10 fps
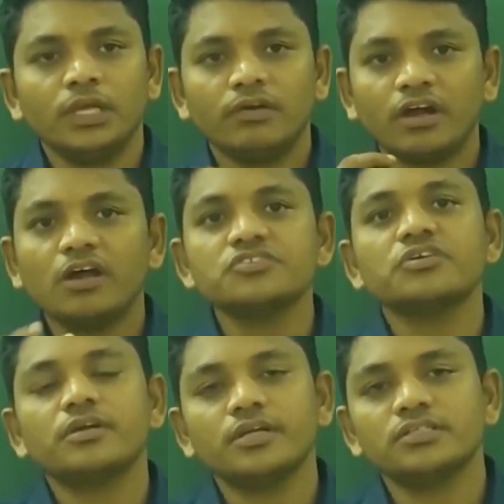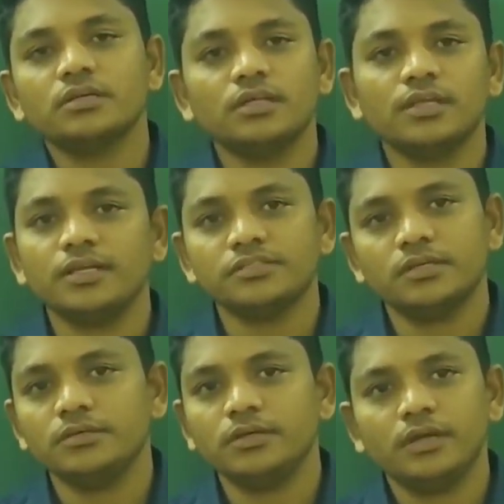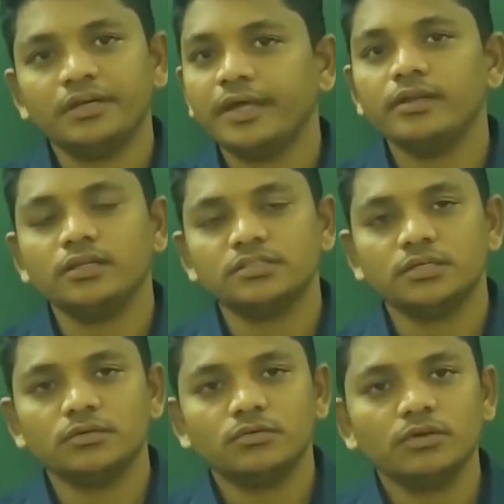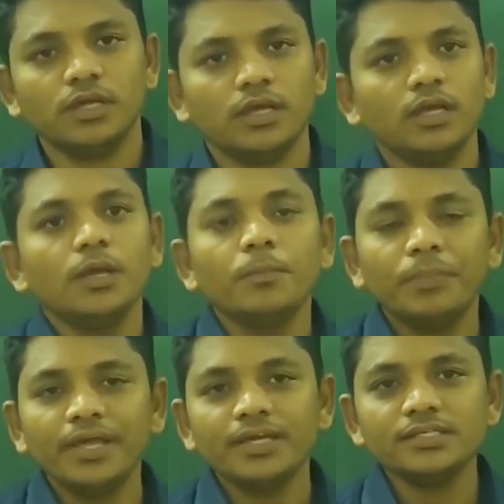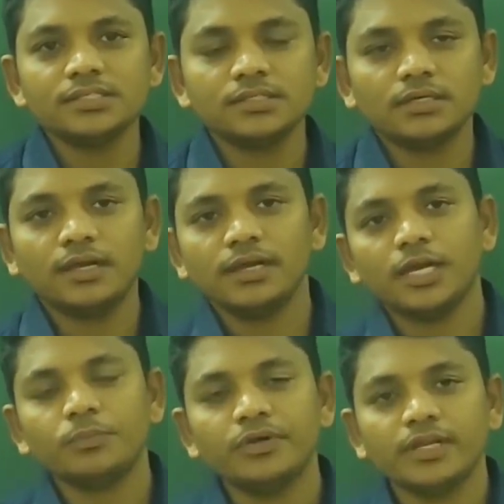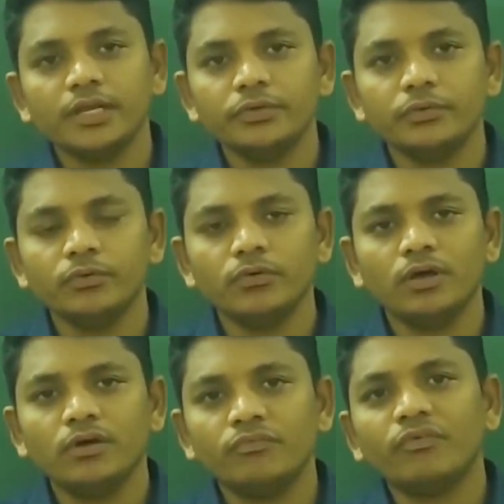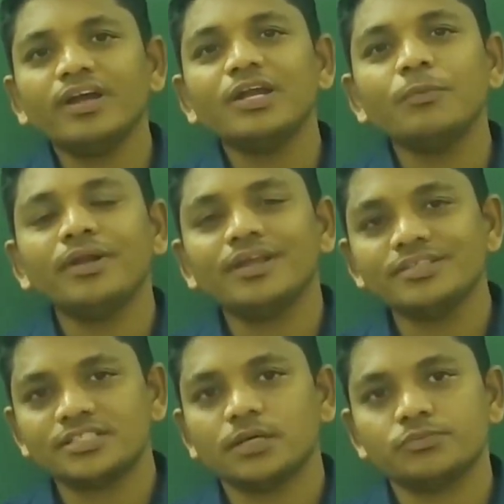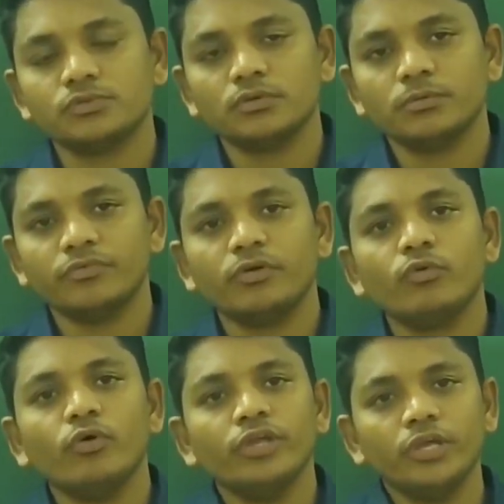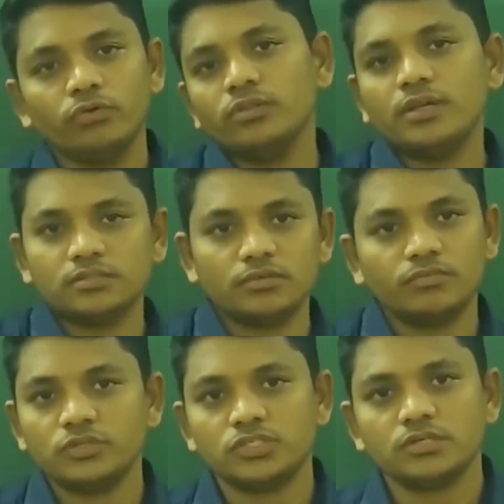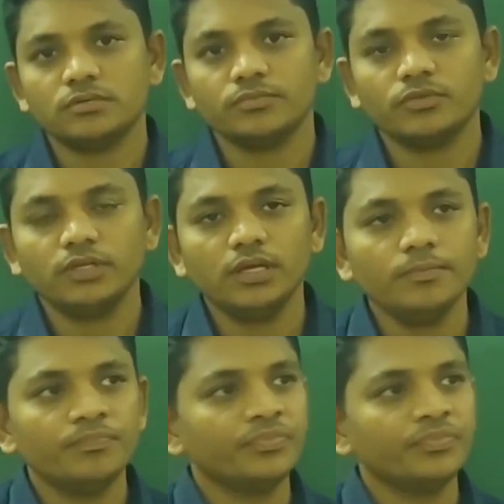your concentration on the lesson, entire lesson. Okay. Please let me tell you fundamental steps before going into the lesson first. Okay.